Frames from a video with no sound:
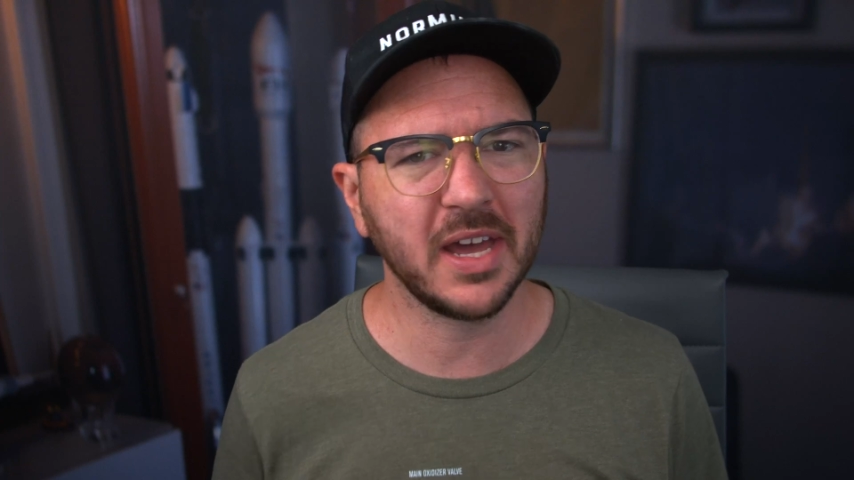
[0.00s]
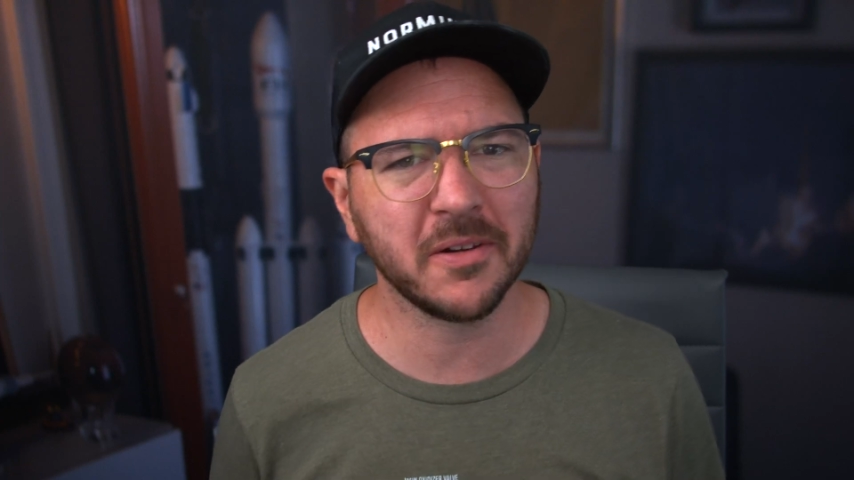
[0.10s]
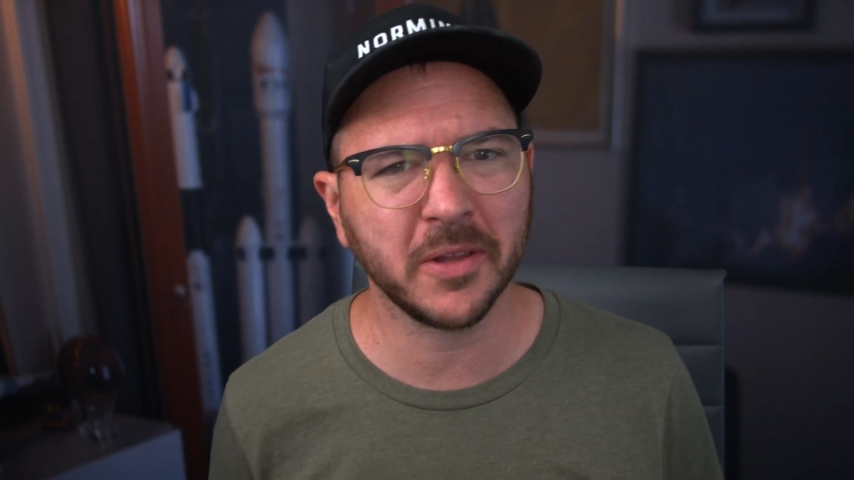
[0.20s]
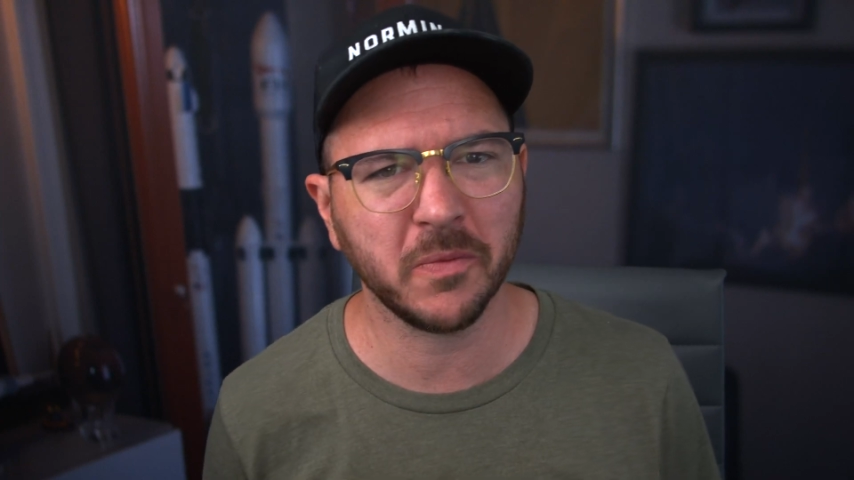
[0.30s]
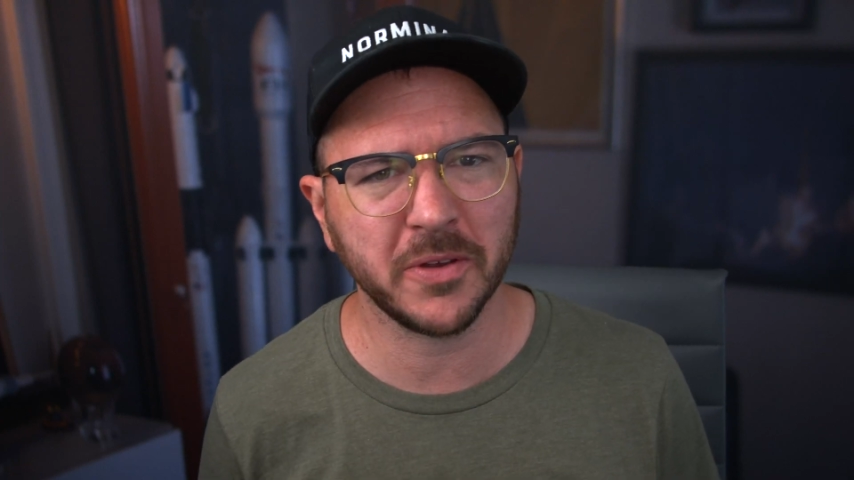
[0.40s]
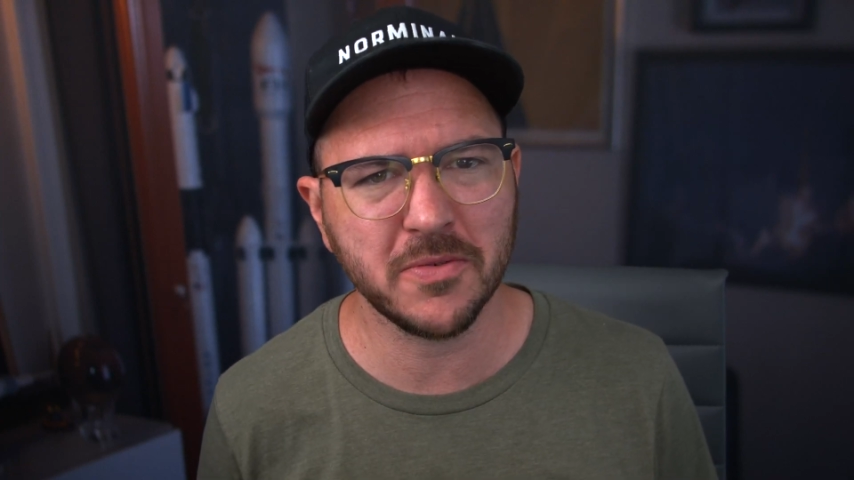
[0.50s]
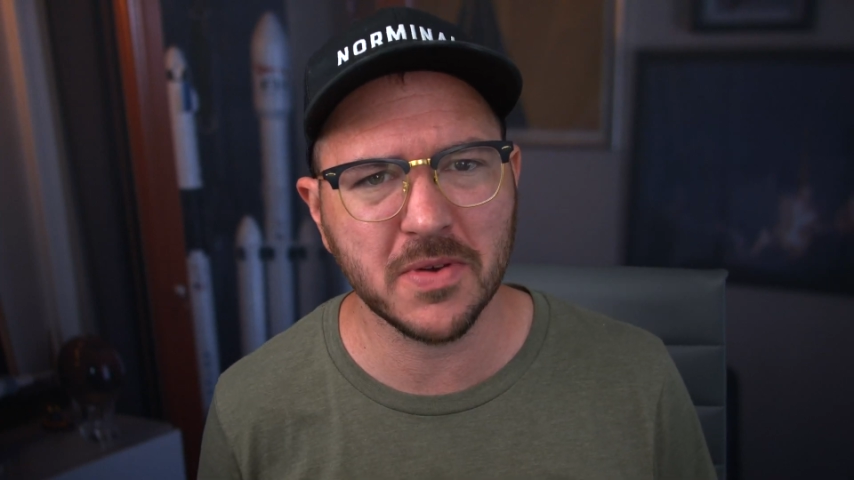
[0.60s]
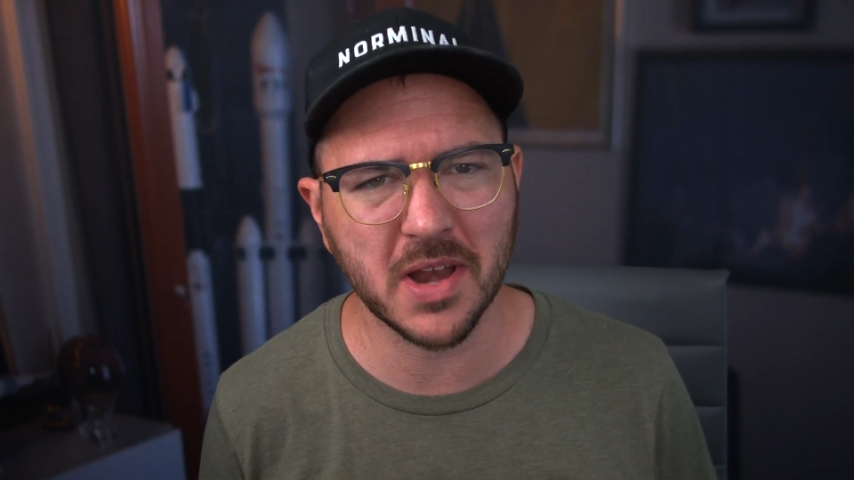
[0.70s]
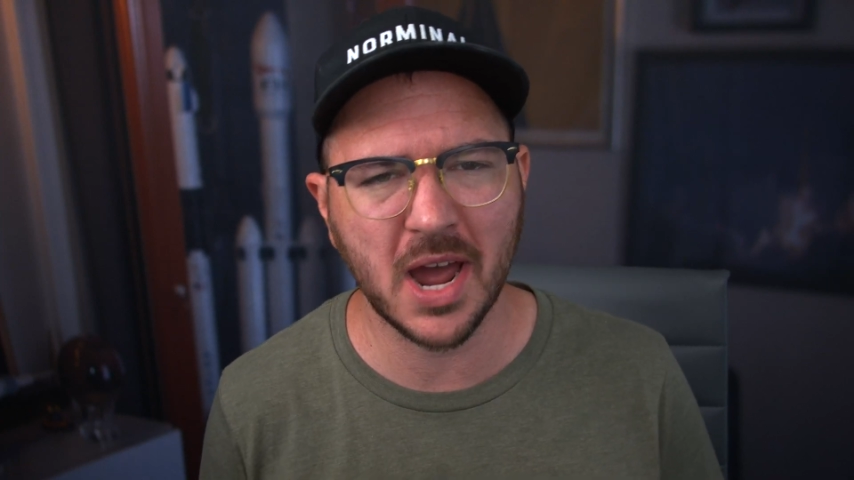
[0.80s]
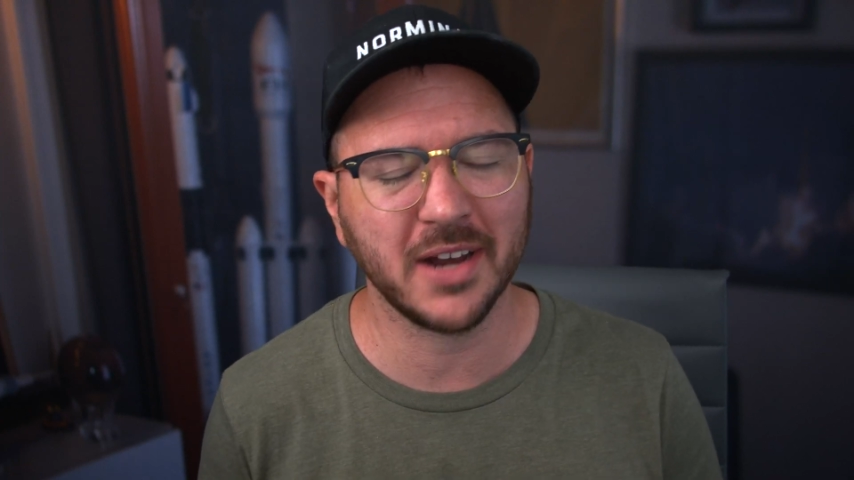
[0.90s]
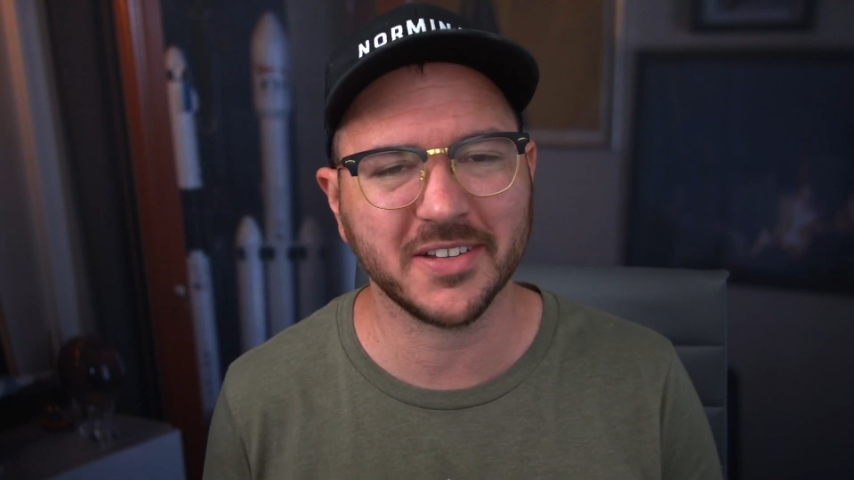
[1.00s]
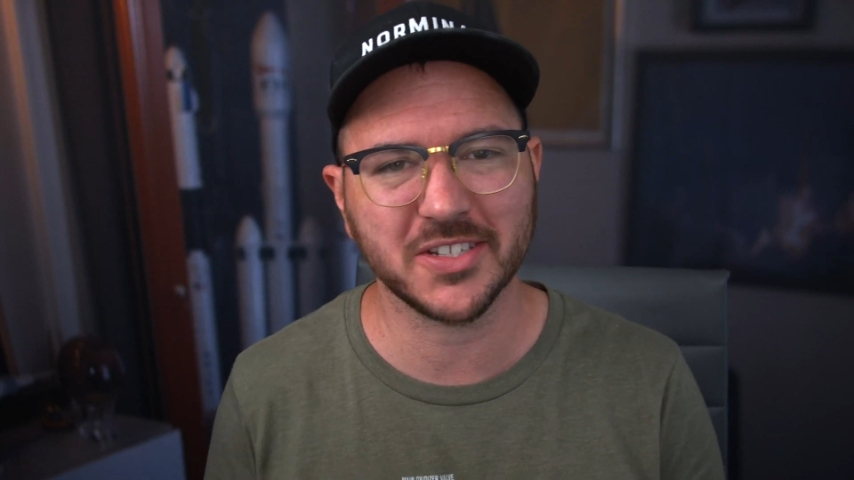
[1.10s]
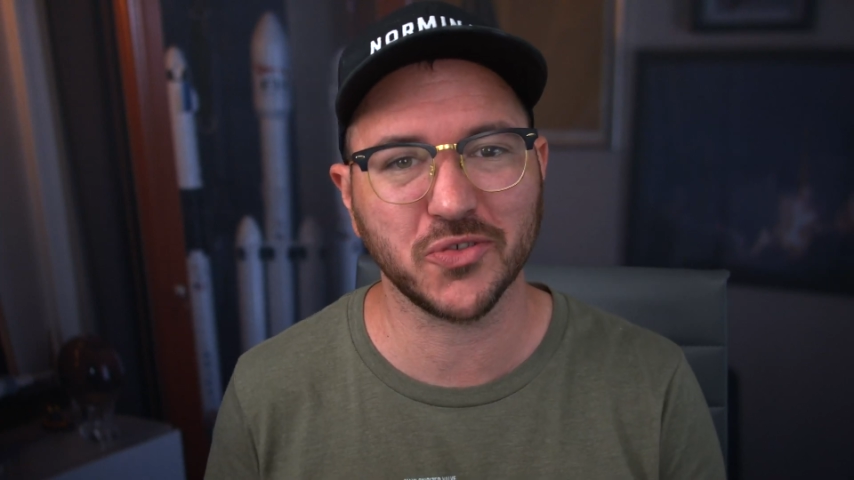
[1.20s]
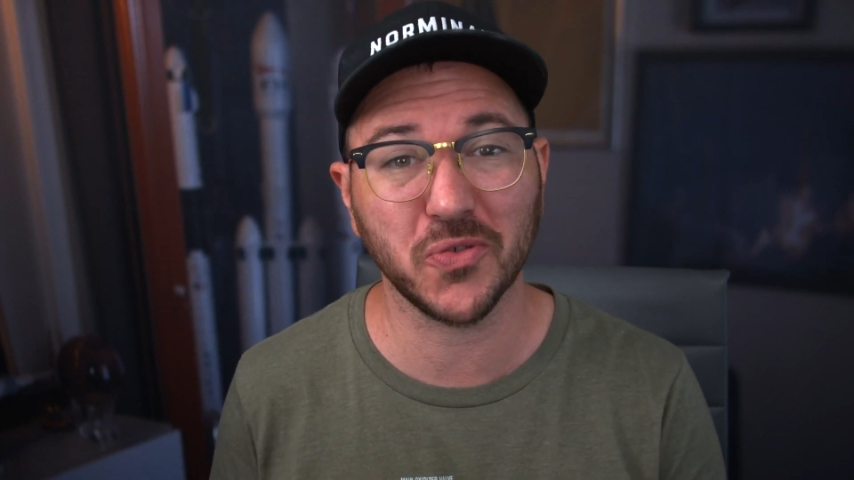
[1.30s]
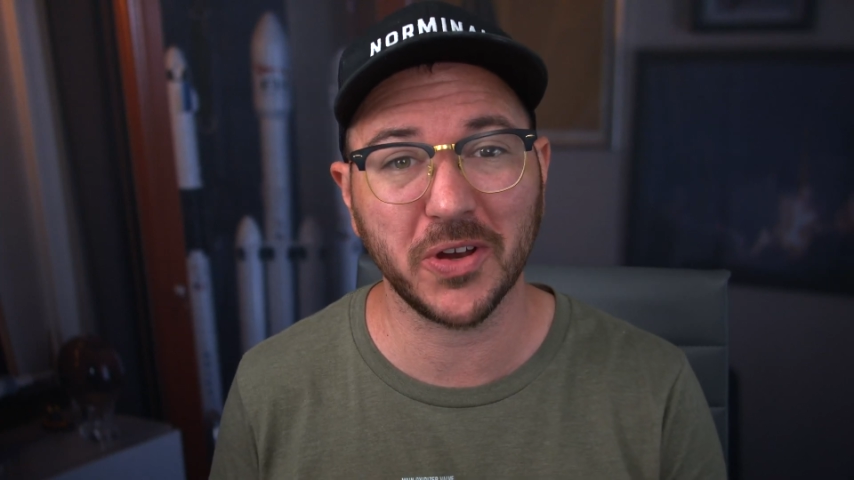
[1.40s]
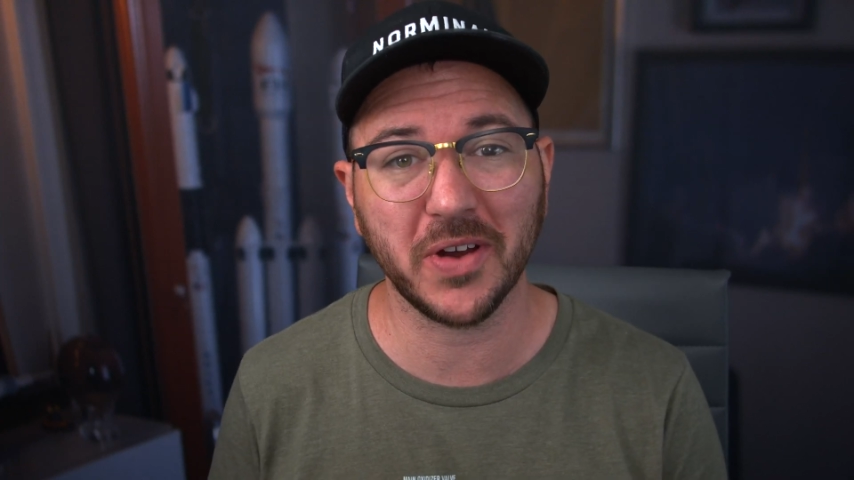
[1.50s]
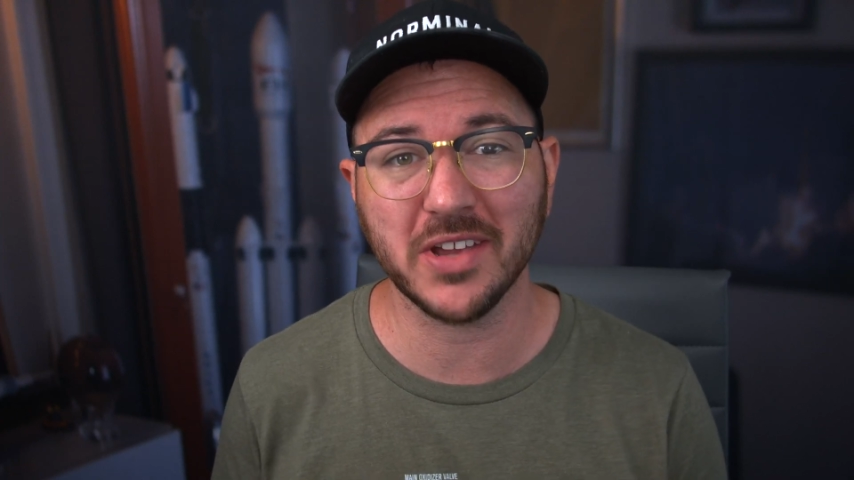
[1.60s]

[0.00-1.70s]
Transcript: not only will you not destroy your